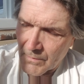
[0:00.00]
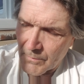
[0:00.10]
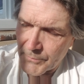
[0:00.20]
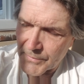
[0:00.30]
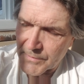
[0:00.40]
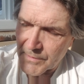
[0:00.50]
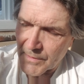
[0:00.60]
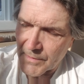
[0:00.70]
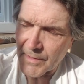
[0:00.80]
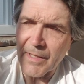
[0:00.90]
But
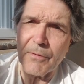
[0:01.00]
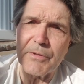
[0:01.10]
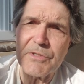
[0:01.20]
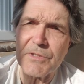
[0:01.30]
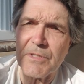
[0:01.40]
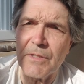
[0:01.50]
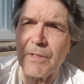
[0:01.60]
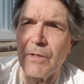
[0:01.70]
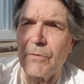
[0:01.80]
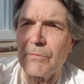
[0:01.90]
uh, yeah, we just hung
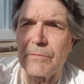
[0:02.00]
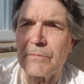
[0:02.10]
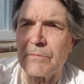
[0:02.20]
out.